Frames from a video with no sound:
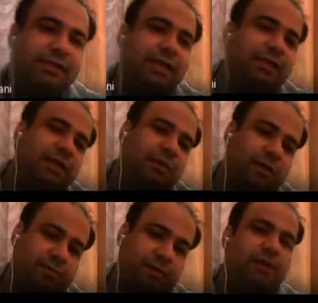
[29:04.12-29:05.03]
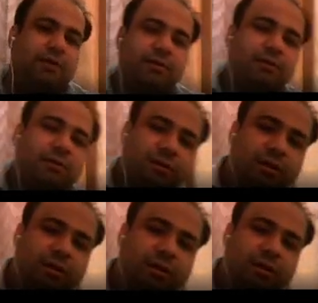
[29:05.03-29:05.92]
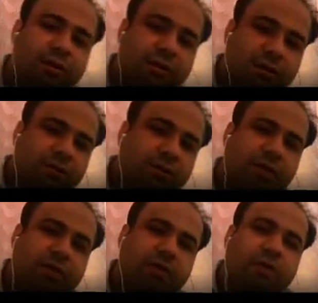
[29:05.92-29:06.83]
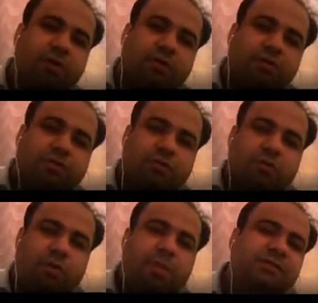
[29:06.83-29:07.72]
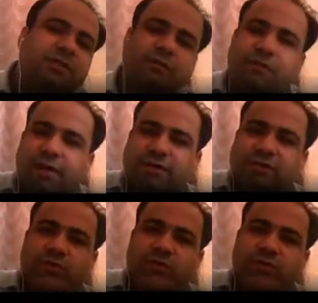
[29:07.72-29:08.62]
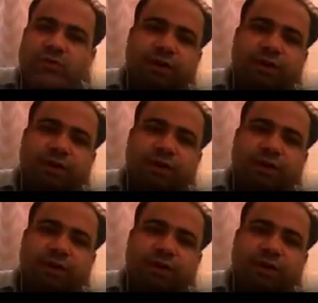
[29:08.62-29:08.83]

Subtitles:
than the requirement. Okay, so on the surface you can